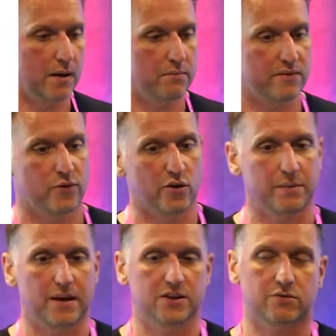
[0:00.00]
before they
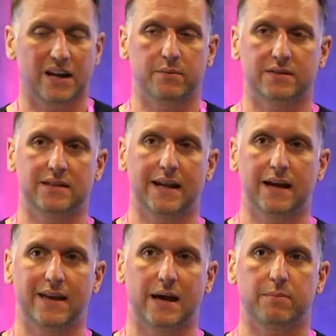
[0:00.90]
were integrated with
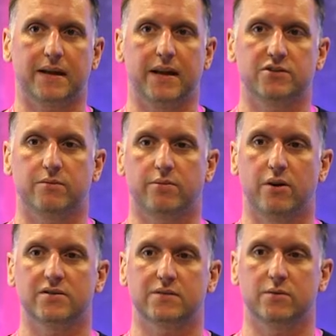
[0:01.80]
Taleo, the application
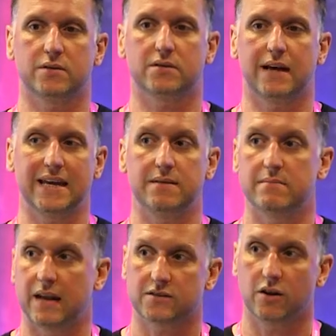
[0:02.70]
process was 8 minutes